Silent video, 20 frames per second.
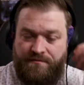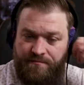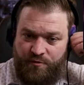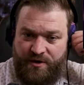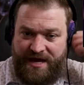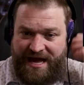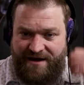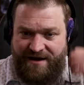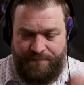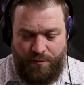
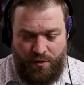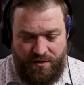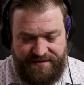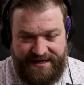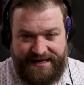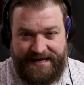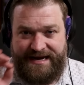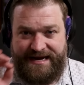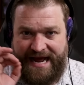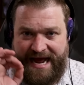we have more of
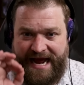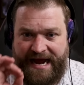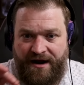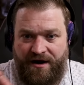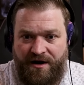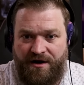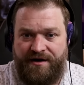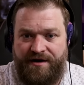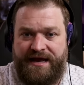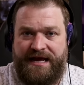like an
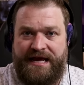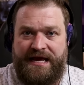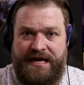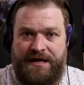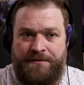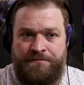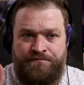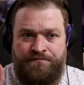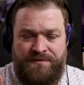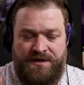
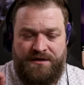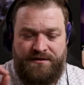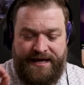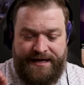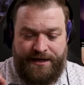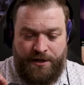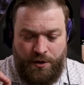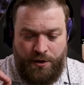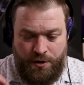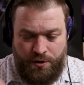airy,
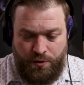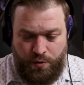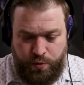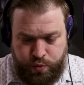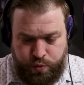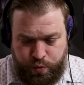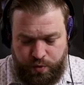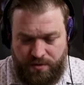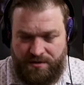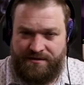like
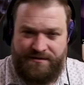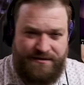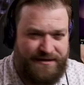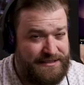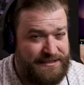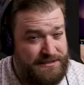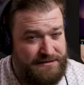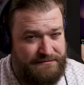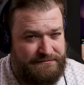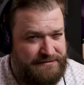
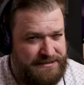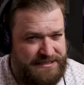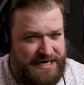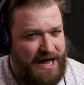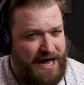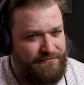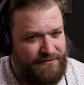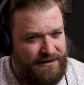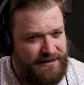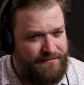it's it's
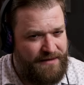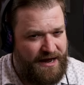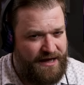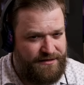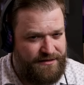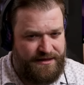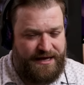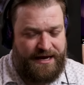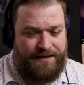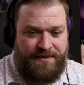not really my
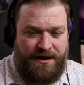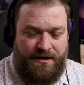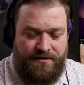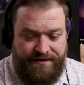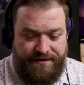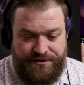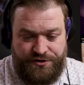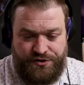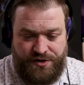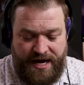thing, but I'll
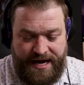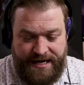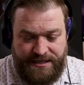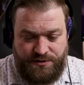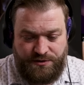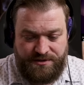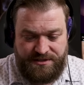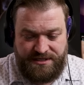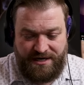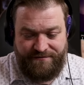give it a try.
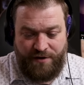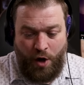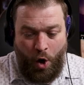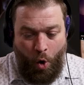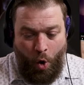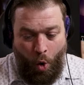So instead of